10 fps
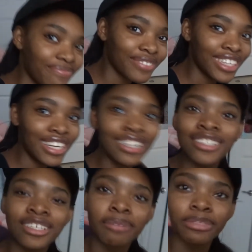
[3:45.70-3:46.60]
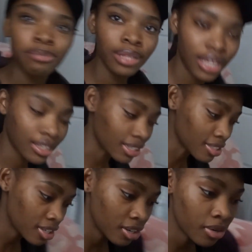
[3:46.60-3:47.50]
Yes, shameless plug,
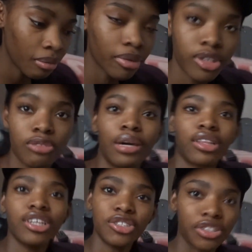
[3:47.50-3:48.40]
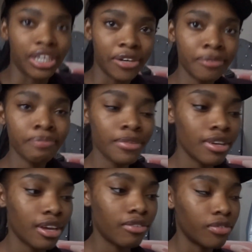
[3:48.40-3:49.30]
let's go. I'm gonna do my laundry now
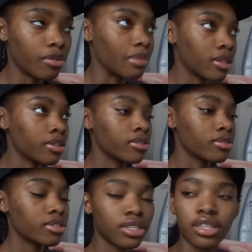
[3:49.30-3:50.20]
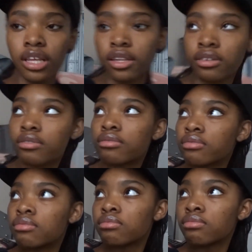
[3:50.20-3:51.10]
and fold my clothes and then
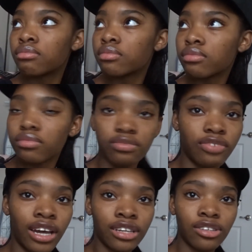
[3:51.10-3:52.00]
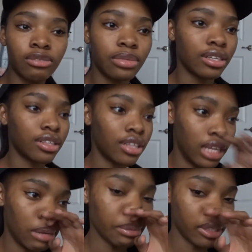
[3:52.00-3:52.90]
vacuum and
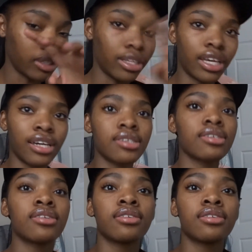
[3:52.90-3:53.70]
clean up a little, I guess.